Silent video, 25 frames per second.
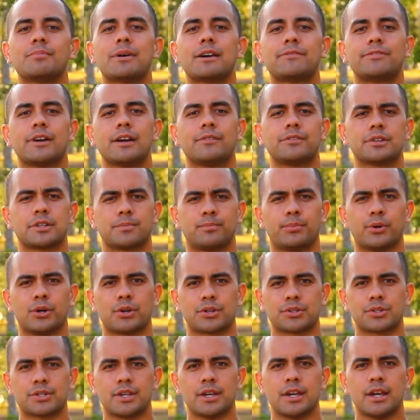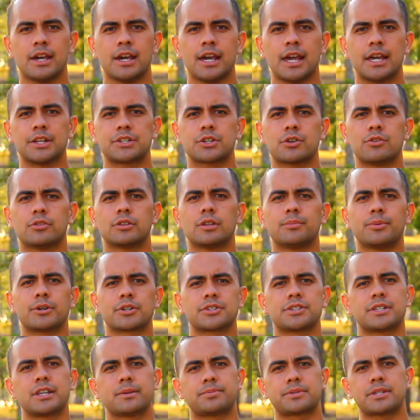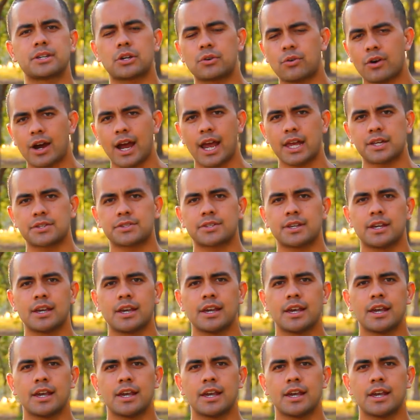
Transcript: my favorite books. It's called the book Steps to Christ.